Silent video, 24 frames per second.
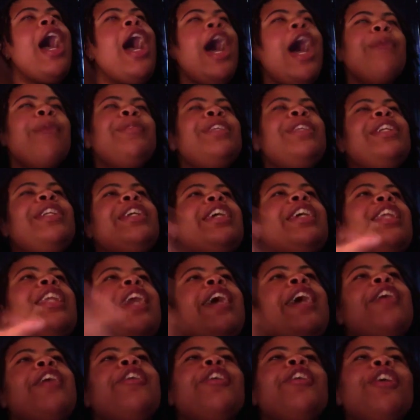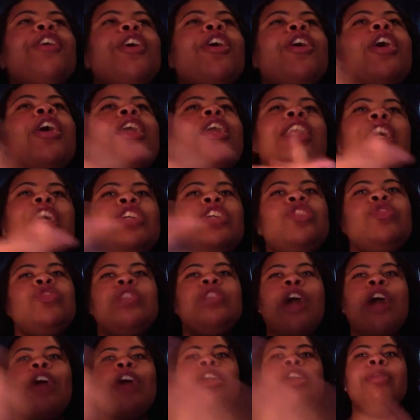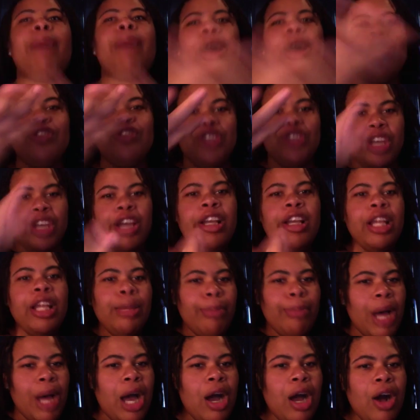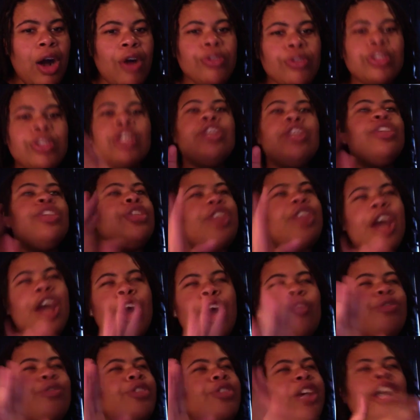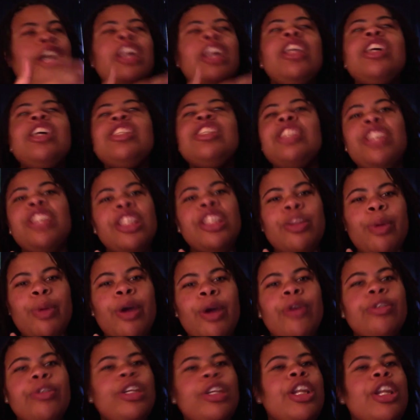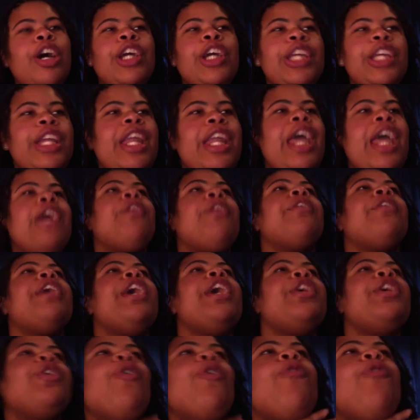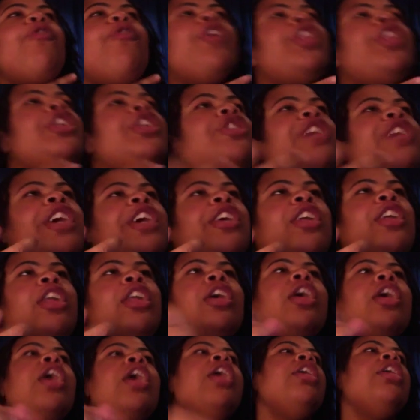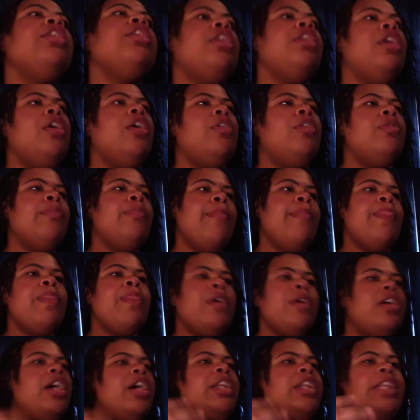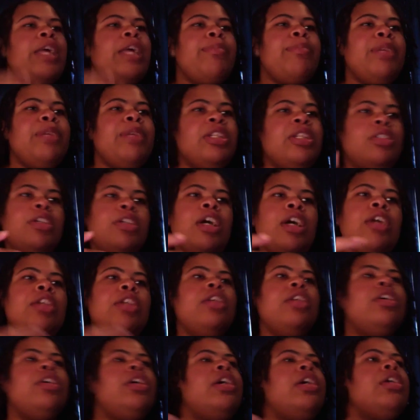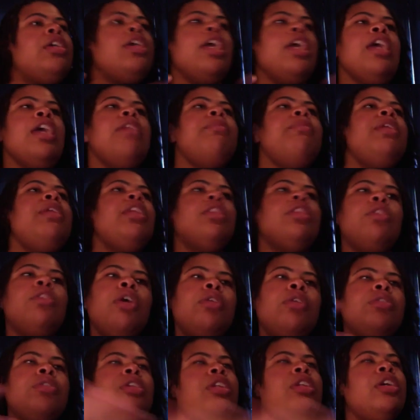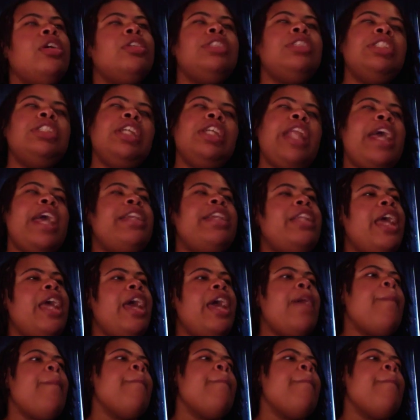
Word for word: I'm sitting here like, girl, unless you're talking about juggling balls, no, juggler is in your throat, you know, your neck, okay? Go for the jugular, you know, cut that bitch jugular, hit him in the throat, you know, shit like that.